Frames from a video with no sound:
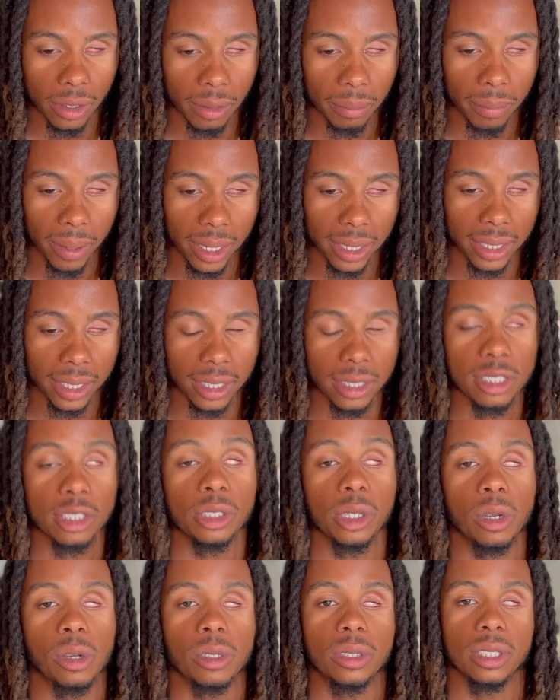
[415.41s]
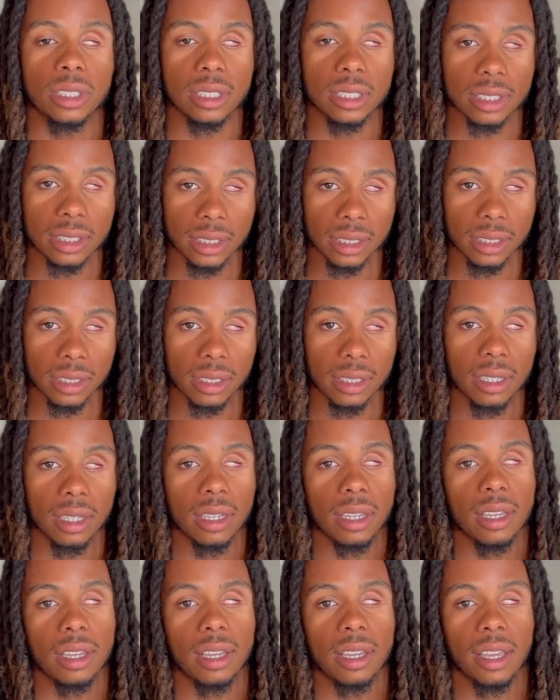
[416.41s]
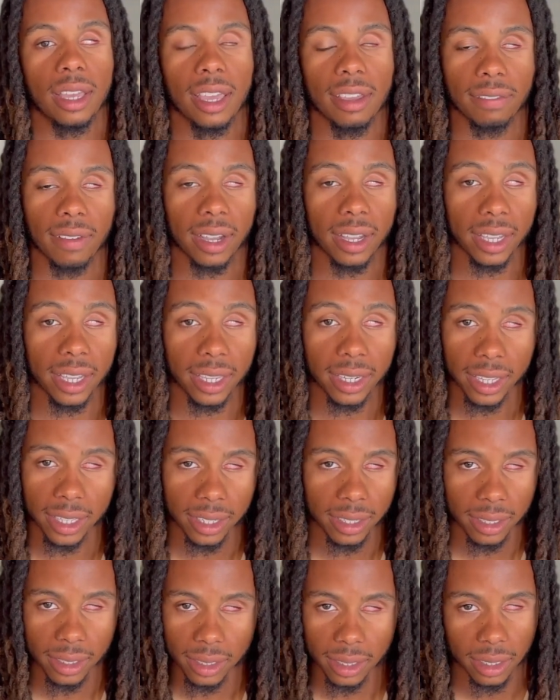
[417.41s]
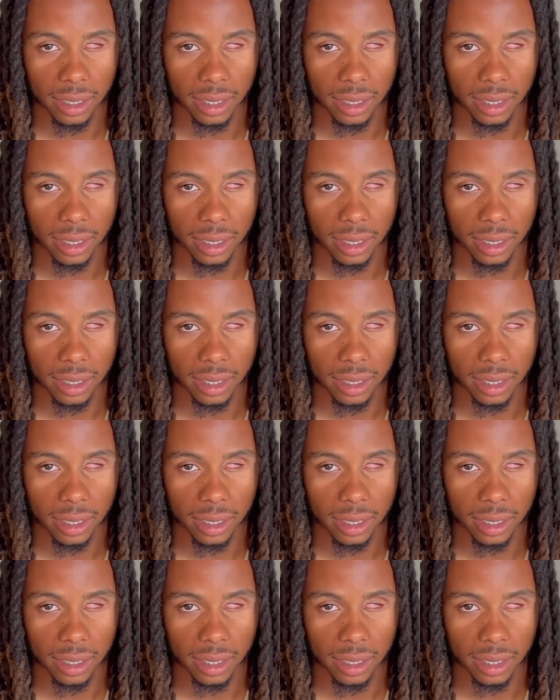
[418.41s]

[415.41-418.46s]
I'm about to get a surgery to see if I can get any